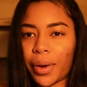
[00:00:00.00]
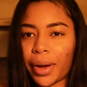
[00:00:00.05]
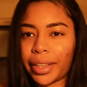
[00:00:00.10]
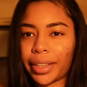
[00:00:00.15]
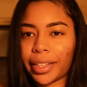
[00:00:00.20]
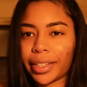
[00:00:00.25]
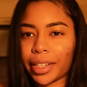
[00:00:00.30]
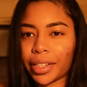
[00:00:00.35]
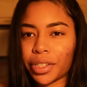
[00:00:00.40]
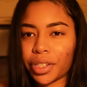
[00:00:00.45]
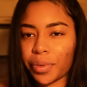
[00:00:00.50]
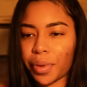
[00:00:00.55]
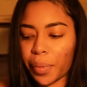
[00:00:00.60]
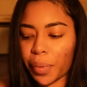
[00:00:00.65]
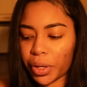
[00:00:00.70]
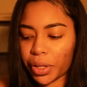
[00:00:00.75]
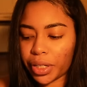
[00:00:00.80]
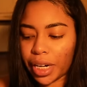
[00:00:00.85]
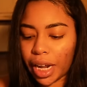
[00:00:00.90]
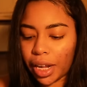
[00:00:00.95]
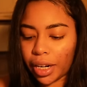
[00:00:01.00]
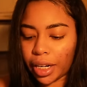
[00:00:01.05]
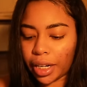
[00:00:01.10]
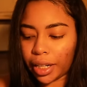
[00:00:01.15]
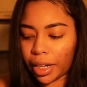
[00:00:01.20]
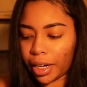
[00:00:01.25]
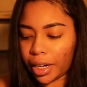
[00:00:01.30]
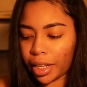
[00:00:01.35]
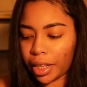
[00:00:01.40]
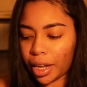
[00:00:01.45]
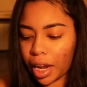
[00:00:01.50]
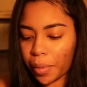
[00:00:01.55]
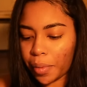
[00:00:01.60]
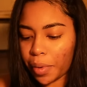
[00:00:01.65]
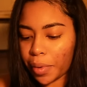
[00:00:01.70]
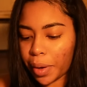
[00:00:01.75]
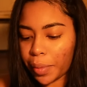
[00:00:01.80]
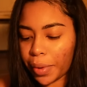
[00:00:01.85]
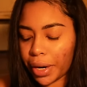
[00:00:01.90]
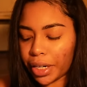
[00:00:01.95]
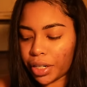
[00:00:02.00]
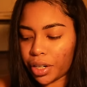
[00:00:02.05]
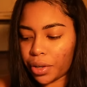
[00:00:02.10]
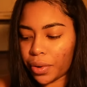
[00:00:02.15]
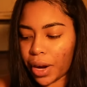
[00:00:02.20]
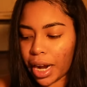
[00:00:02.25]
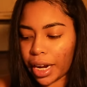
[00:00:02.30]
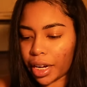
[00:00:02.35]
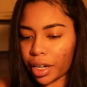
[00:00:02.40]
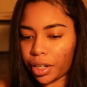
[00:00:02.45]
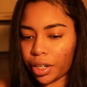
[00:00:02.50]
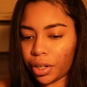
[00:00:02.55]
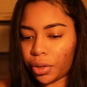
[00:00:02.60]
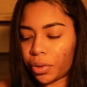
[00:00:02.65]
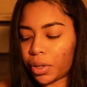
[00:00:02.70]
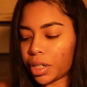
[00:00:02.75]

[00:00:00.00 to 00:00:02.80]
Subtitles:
I think that's just my personality. Anything I put my mind to, I can do.